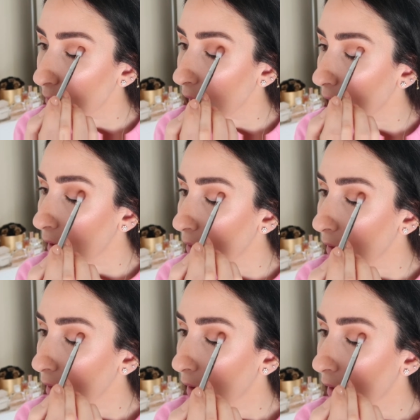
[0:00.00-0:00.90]
right here.
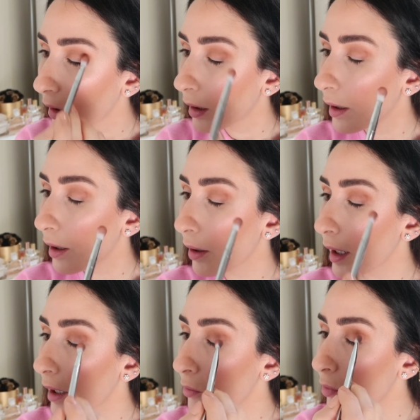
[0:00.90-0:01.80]

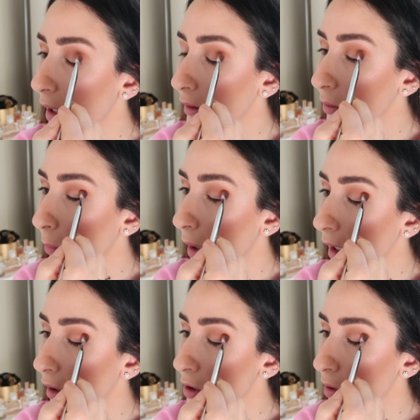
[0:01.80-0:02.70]
Okay, right
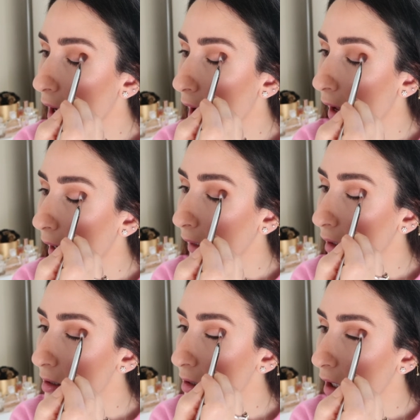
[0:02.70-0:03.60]
where your eye
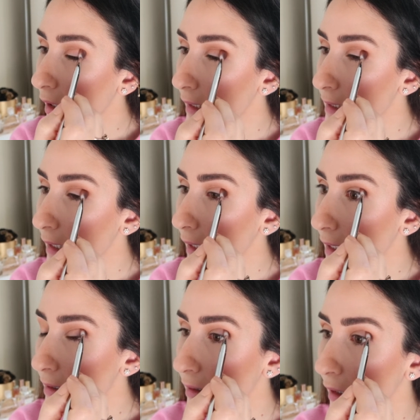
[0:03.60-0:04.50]
socket is.